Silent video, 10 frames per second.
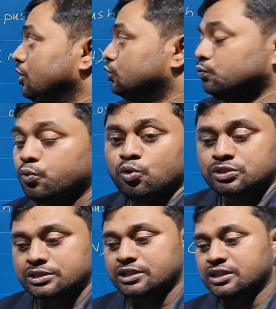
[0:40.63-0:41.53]
So
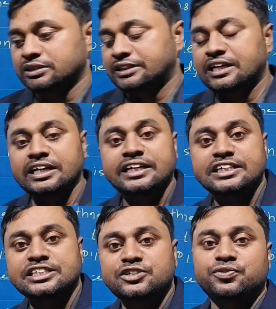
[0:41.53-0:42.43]
force generally it
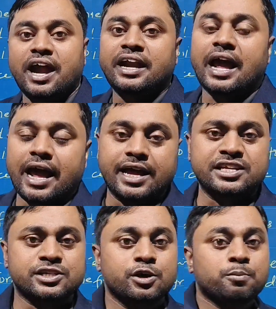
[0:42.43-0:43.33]
is defined
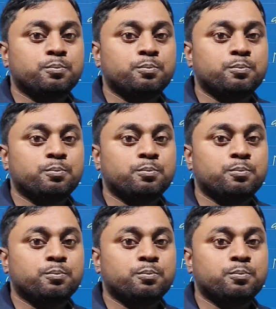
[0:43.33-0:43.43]
as